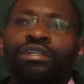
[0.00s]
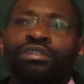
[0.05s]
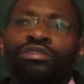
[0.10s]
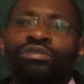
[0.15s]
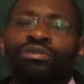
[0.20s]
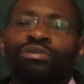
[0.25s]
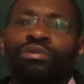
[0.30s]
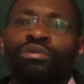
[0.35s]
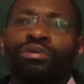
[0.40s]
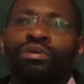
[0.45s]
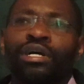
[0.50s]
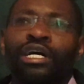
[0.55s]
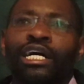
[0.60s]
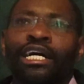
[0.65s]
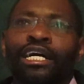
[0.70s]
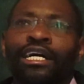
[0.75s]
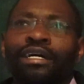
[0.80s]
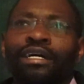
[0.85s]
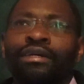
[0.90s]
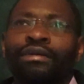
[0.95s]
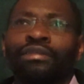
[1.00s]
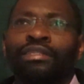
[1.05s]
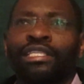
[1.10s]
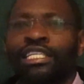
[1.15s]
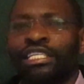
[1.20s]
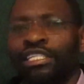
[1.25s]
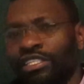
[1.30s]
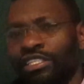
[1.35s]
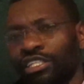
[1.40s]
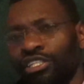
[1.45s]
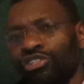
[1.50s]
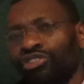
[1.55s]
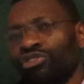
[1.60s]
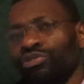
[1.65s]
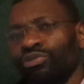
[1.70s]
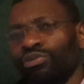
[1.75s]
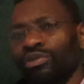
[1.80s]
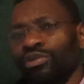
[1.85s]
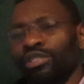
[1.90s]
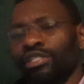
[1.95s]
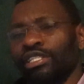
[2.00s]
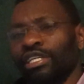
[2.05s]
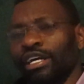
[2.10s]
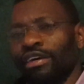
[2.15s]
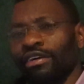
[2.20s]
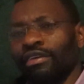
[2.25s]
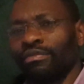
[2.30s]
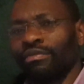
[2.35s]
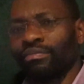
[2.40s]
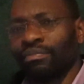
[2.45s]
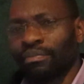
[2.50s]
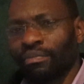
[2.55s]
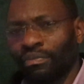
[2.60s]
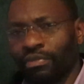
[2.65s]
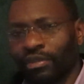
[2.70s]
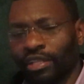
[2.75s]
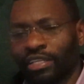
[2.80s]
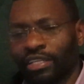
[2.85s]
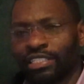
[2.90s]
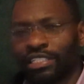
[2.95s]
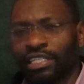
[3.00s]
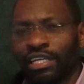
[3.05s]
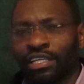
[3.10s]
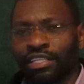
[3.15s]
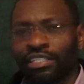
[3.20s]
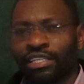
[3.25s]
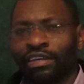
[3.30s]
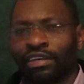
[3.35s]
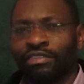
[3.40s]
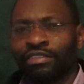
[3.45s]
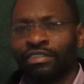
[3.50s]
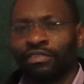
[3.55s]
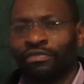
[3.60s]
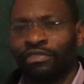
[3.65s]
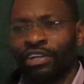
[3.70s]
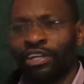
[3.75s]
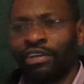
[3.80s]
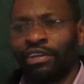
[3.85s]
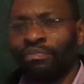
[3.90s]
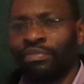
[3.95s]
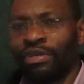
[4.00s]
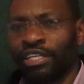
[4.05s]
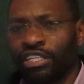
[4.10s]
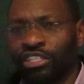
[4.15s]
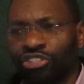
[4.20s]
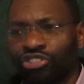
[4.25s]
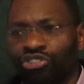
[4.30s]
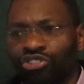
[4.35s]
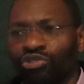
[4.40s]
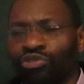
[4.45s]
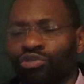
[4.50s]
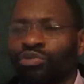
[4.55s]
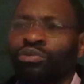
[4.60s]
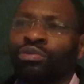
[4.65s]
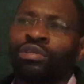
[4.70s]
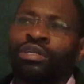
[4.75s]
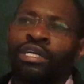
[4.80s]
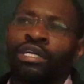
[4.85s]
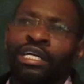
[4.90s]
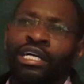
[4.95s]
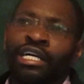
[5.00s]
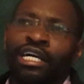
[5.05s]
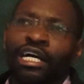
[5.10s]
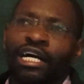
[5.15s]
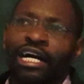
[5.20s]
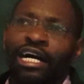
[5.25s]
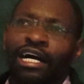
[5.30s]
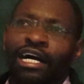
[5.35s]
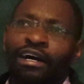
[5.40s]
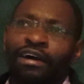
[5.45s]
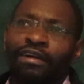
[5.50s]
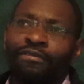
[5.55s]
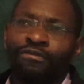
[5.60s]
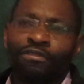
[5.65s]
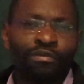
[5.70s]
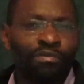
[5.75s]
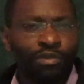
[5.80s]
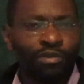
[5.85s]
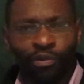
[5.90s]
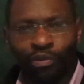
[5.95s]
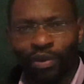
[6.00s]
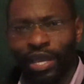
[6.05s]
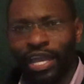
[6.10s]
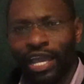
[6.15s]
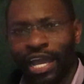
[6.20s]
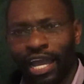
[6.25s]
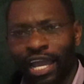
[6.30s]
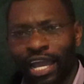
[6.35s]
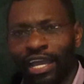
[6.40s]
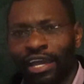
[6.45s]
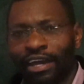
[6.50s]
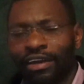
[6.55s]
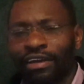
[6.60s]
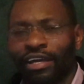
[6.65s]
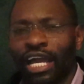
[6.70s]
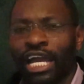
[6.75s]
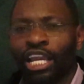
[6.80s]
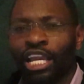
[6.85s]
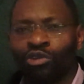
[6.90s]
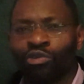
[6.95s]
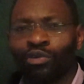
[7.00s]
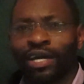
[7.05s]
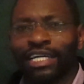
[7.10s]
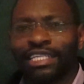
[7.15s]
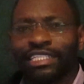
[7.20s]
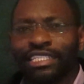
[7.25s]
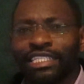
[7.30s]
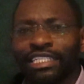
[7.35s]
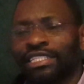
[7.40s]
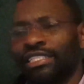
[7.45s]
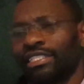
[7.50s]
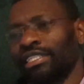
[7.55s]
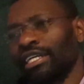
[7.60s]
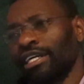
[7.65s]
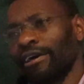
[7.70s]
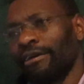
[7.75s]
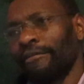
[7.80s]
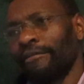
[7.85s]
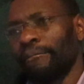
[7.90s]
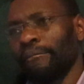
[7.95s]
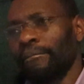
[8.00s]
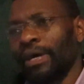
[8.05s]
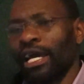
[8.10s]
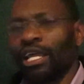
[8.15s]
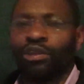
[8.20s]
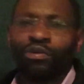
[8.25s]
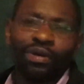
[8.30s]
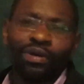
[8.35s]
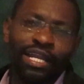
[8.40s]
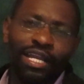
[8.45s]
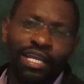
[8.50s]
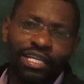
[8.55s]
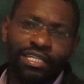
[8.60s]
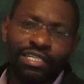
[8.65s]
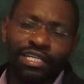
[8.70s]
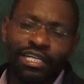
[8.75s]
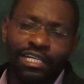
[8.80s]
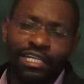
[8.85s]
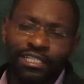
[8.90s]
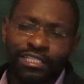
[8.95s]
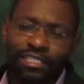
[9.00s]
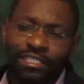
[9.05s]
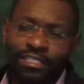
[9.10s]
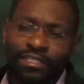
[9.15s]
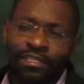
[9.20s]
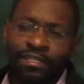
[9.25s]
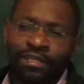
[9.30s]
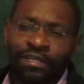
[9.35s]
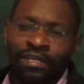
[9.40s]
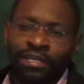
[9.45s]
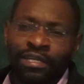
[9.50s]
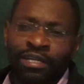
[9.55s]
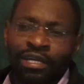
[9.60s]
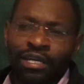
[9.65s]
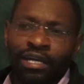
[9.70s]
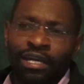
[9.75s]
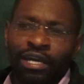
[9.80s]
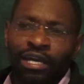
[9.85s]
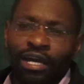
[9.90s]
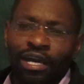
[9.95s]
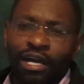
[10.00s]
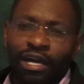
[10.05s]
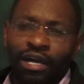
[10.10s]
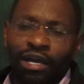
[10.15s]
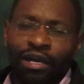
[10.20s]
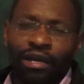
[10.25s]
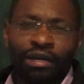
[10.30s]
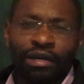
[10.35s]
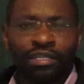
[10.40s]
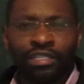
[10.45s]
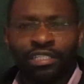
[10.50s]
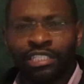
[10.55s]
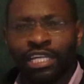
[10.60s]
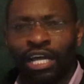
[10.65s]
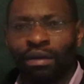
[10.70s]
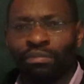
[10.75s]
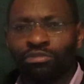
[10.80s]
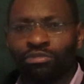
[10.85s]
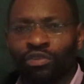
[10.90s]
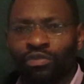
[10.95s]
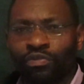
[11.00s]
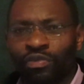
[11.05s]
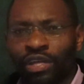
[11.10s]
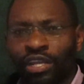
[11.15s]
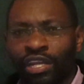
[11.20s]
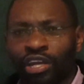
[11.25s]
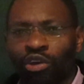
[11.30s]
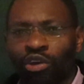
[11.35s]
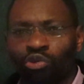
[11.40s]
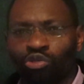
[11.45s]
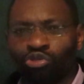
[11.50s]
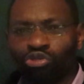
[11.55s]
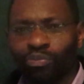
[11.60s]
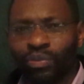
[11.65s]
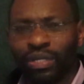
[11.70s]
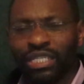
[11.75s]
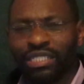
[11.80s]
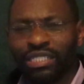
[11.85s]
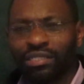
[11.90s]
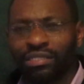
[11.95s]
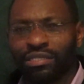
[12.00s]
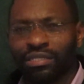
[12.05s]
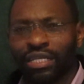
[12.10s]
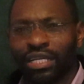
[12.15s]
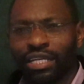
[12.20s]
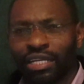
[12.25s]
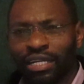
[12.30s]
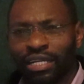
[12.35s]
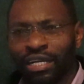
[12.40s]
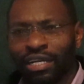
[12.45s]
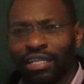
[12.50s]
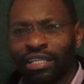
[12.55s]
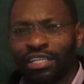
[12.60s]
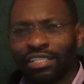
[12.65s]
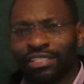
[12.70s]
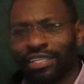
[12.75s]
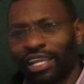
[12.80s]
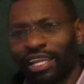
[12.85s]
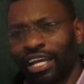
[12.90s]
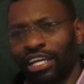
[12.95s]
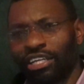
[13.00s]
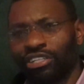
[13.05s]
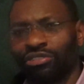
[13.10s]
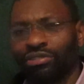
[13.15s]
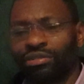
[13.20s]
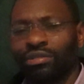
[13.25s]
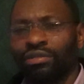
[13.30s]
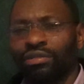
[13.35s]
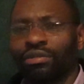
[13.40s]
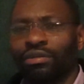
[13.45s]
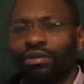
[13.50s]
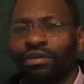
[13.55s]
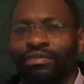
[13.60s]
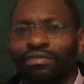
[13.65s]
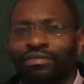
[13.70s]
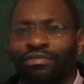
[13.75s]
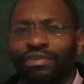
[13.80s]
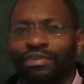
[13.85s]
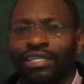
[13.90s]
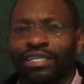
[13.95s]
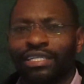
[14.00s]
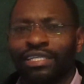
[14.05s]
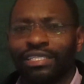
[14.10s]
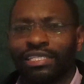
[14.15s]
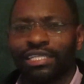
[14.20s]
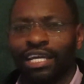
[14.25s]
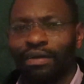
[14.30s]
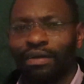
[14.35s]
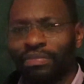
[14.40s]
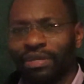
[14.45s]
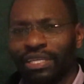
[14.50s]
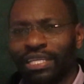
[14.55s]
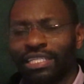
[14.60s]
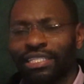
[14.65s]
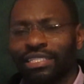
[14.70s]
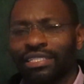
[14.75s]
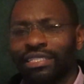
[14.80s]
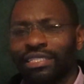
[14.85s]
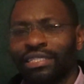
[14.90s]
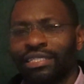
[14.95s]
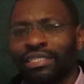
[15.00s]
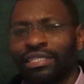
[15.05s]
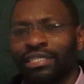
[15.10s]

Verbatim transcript: So uh, this issue is, um, is, a, is, a, very big issue uh, from the way I, I look at it, um, I look at it as uh, in terms of the recruitment and uh, the selection of his cabinet.